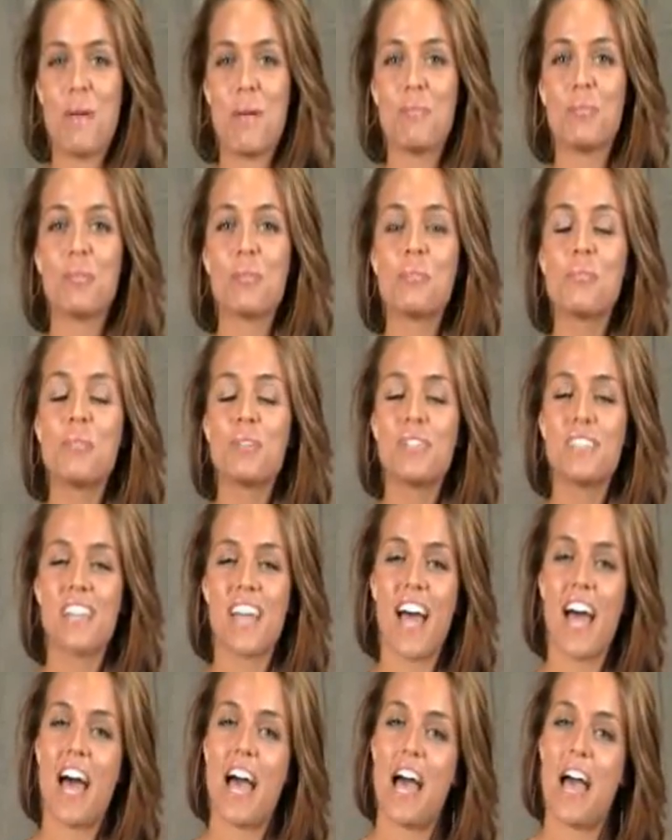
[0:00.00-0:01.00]
memorable
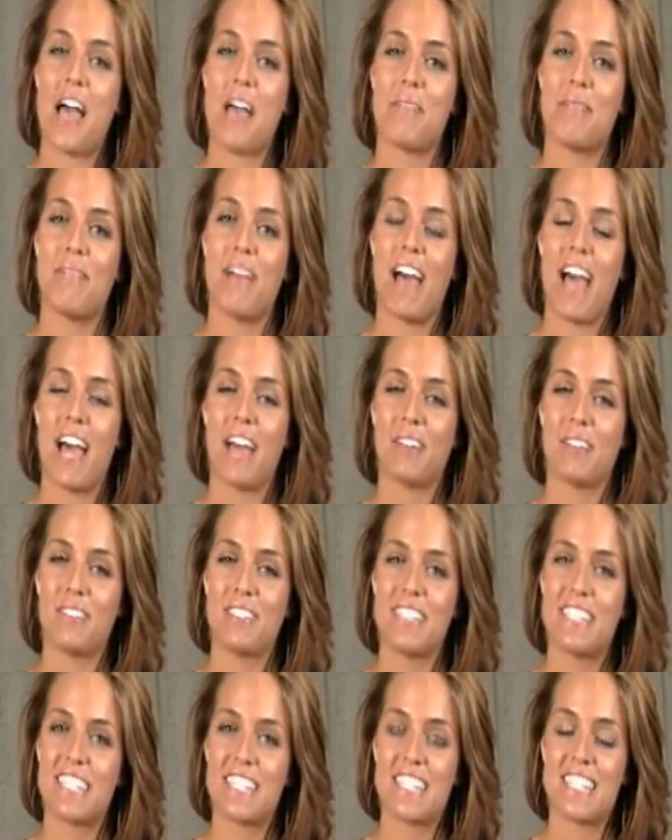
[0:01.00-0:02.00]
time I
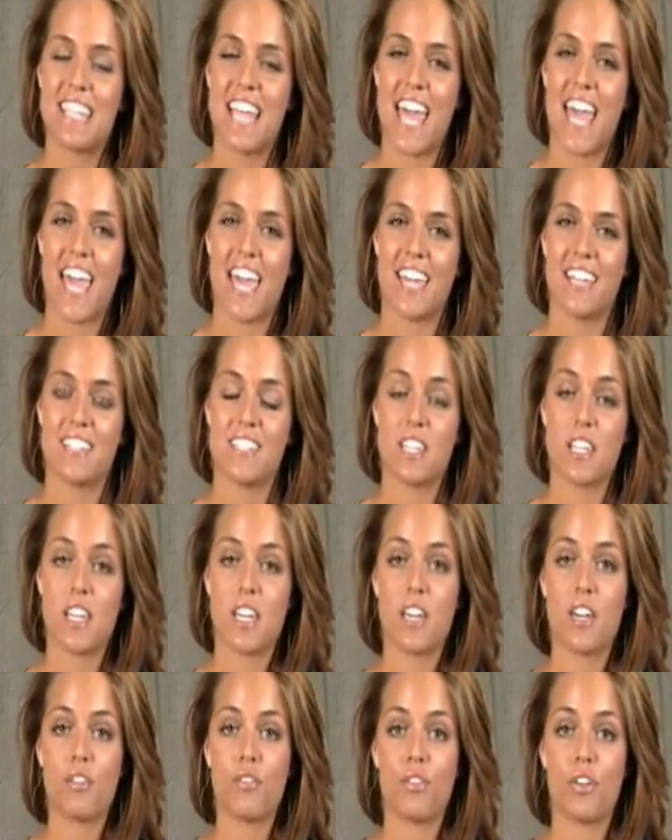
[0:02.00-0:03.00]
would say
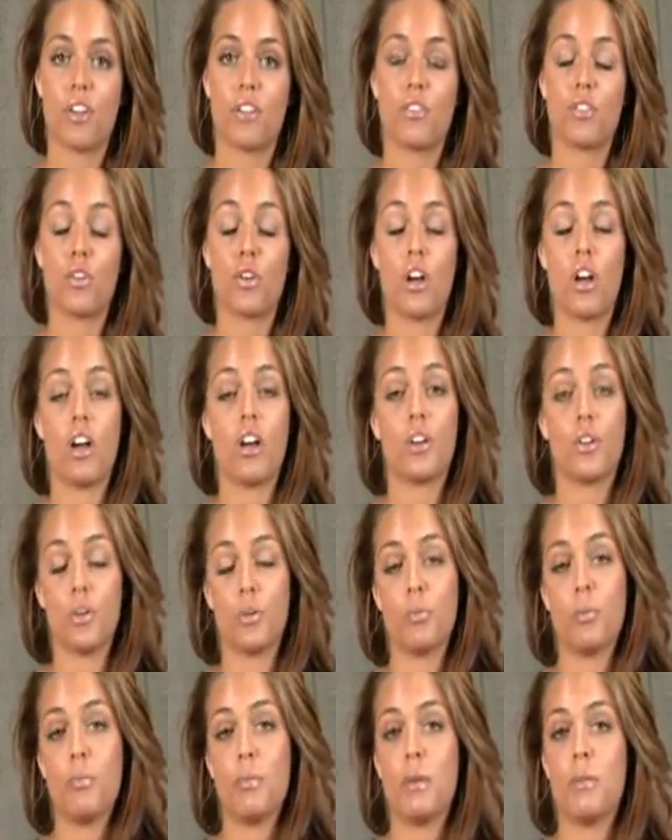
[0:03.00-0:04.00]
singing in front of a
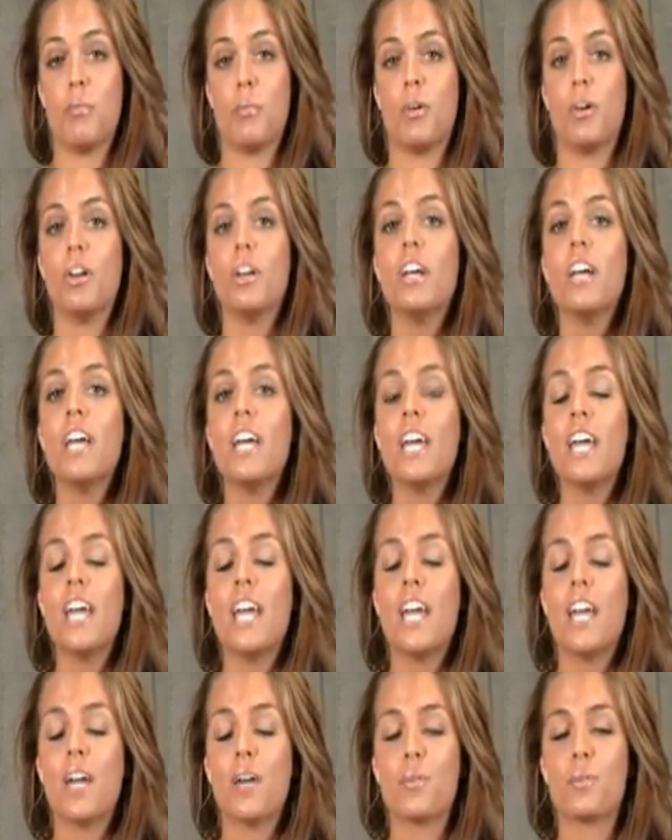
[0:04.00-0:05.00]
group of people,
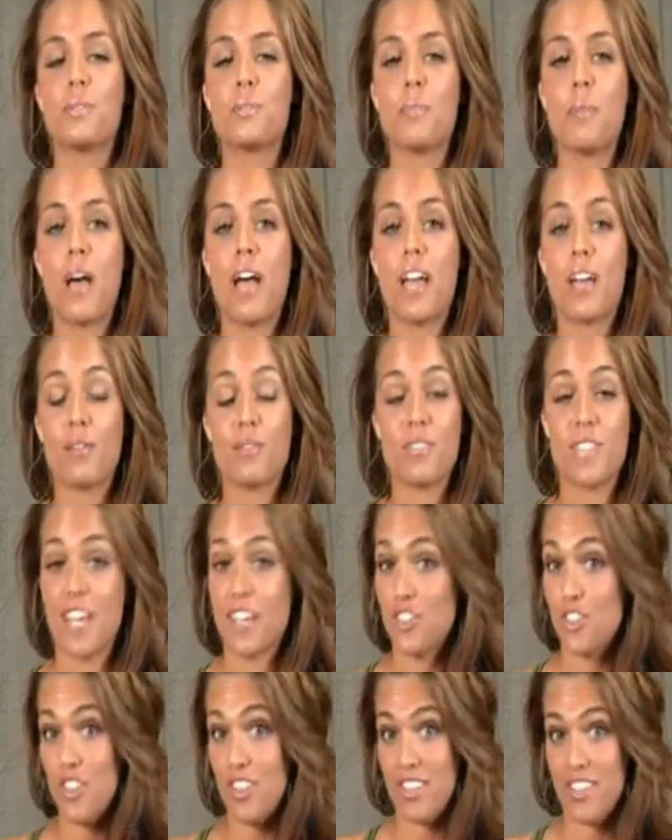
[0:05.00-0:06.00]
it was my, it was
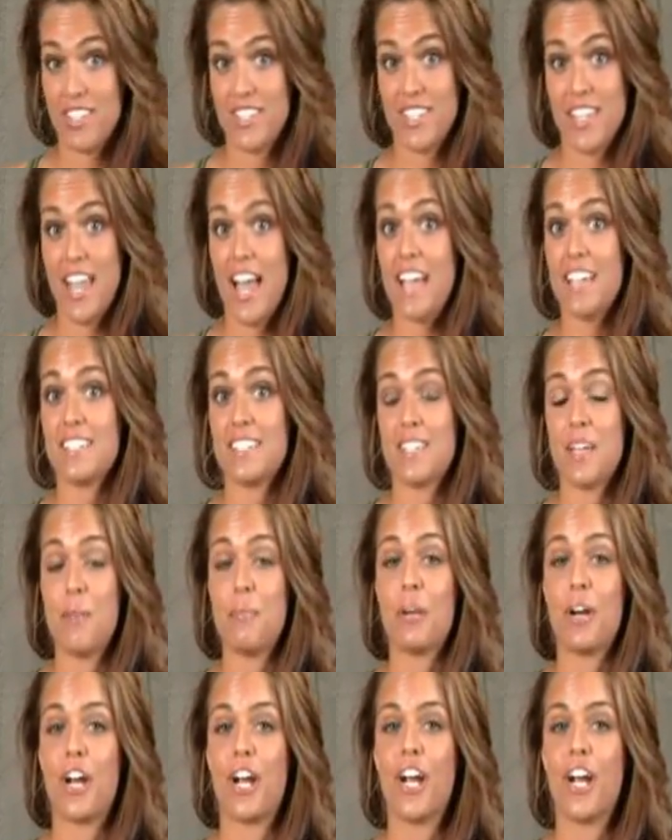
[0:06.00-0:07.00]
actually this last
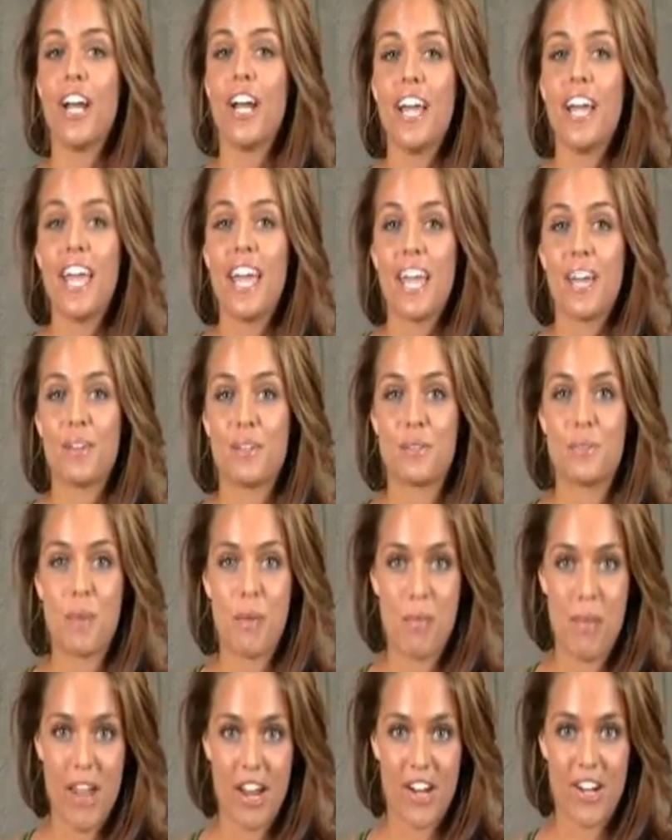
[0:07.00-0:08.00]
summer. It was
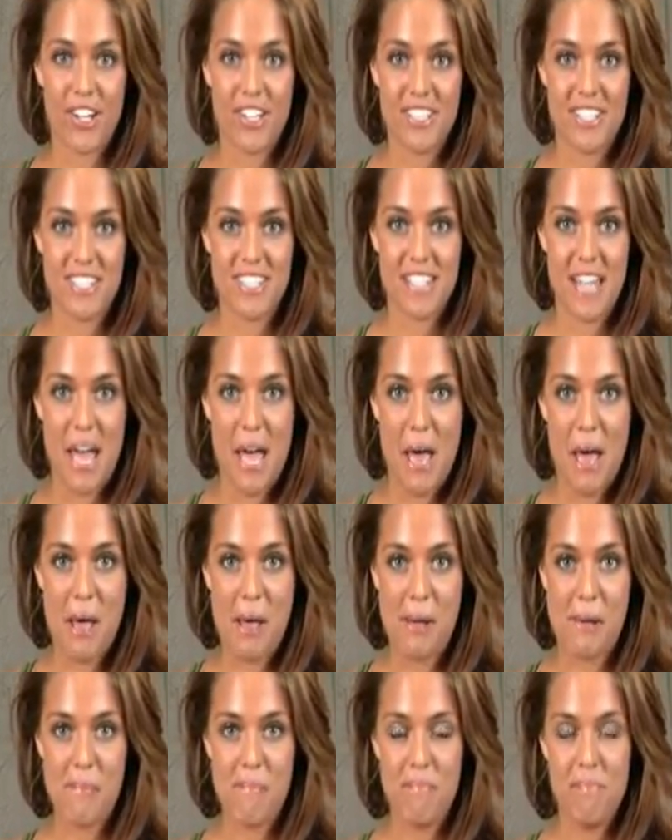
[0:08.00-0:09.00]
my parents'
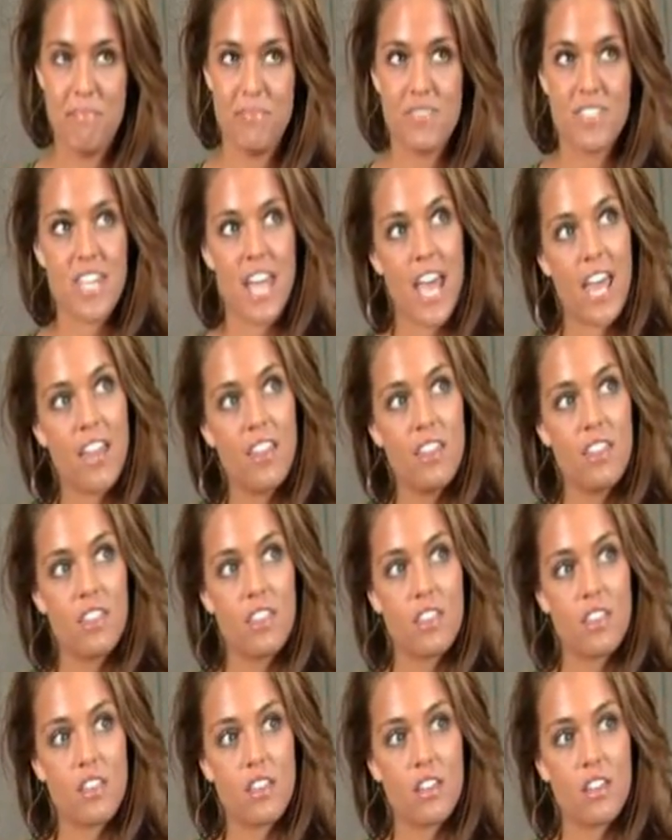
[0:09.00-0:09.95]
um, 10th